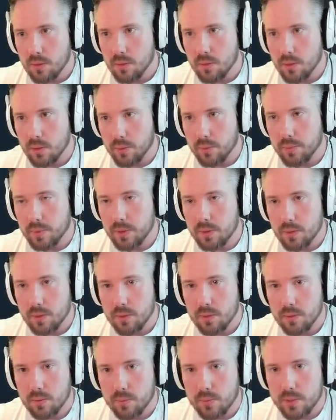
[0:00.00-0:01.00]
Equipment?
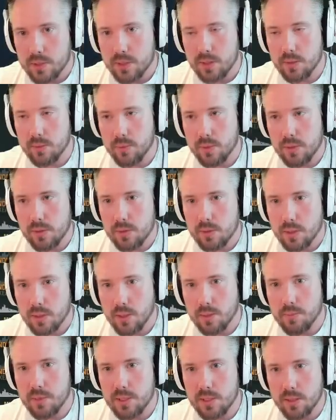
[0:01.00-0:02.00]
Was there one? Did I
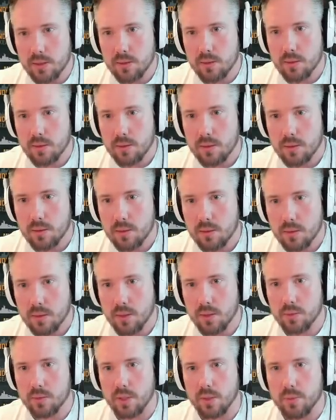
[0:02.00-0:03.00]
miss it?
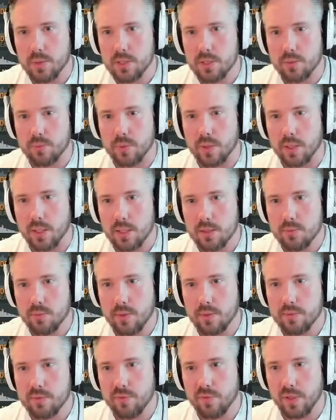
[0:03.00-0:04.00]
No, there wasn't one. That's what I
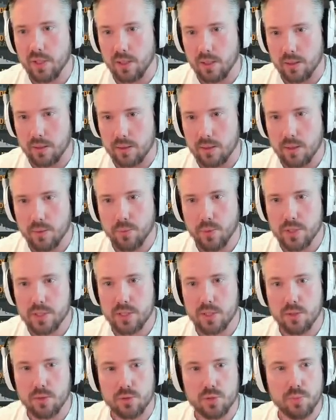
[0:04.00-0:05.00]
was thinking. There was
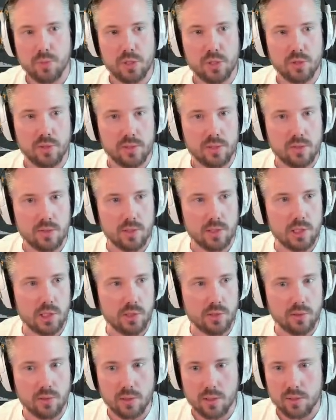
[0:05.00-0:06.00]
no special instruction
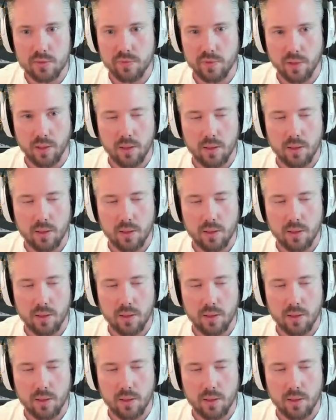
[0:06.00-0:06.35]
on this thing.